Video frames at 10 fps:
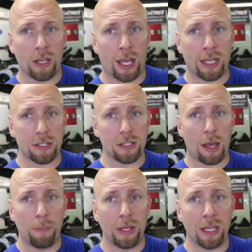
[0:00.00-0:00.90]
not
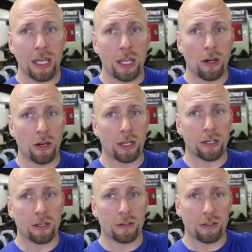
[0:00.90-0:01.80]
stopping here
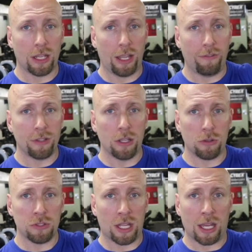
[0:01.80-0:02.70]
and heaven
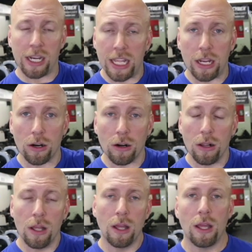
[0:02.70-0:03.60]
knows not here.
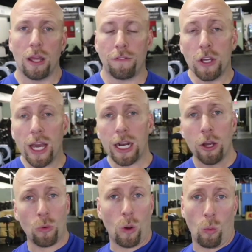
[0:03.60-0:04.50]
If you got to
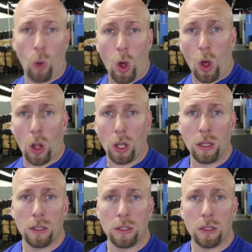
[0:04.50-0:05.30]
go to a wall